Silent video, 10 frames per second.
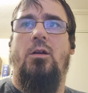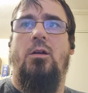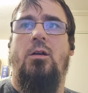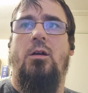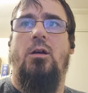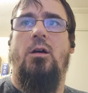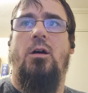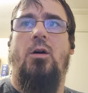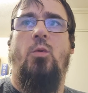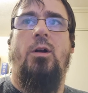
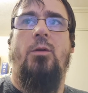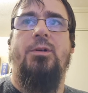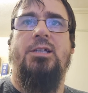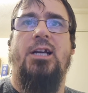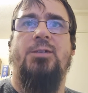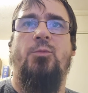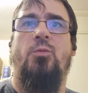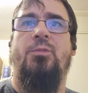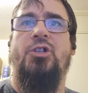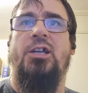Where are we? Taxable
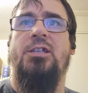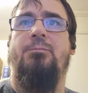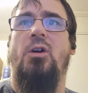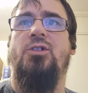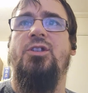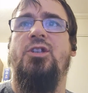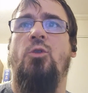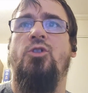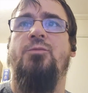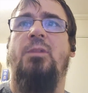machines. Most of the
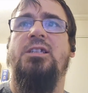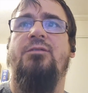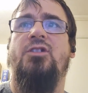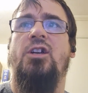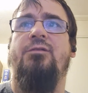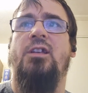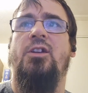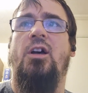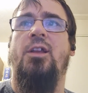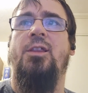soldiers must have served
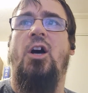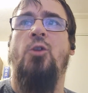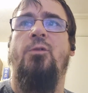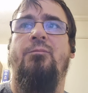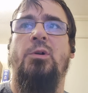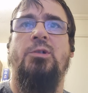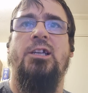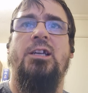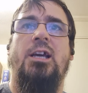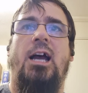in the hope of
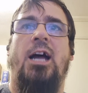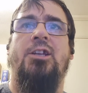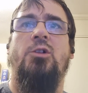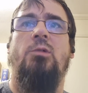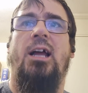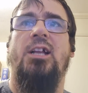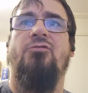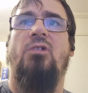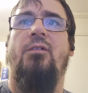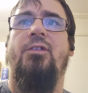booty and new lands
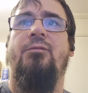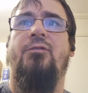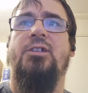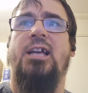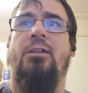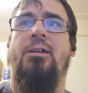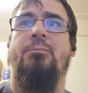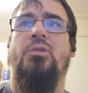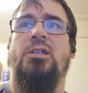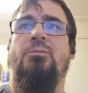rather than for a salary. And
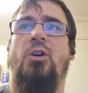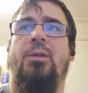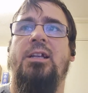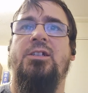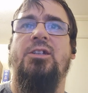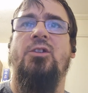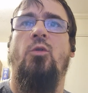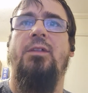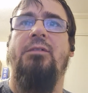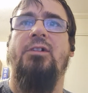Muslim domination in
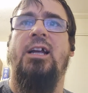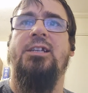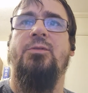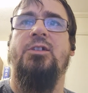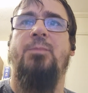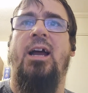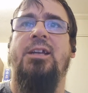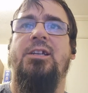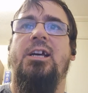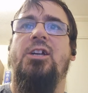North Africa had to
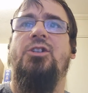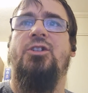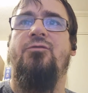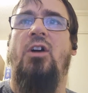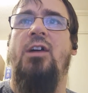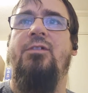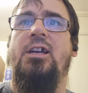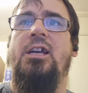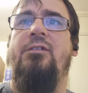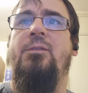expand to survive.
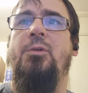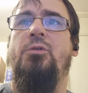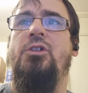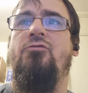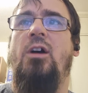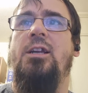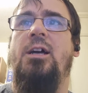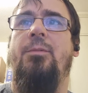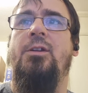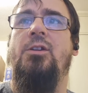If the booty dried
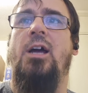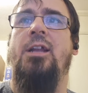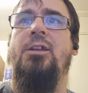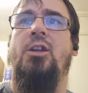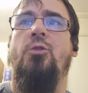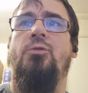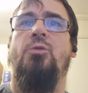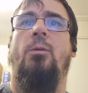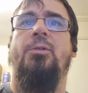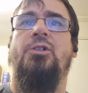up and no
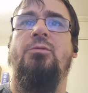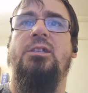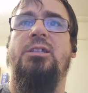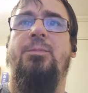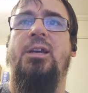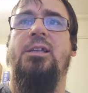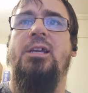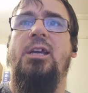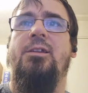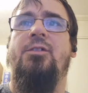new opportunities appeared,
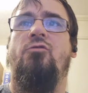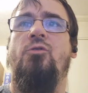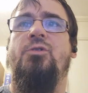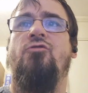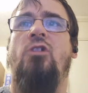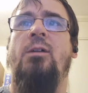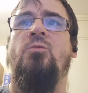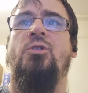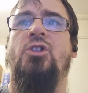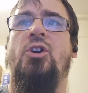then the groups and tribes
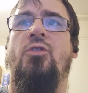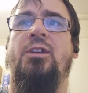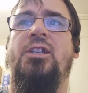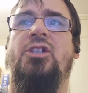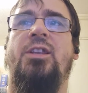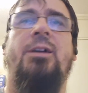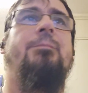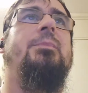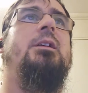would turn on each other.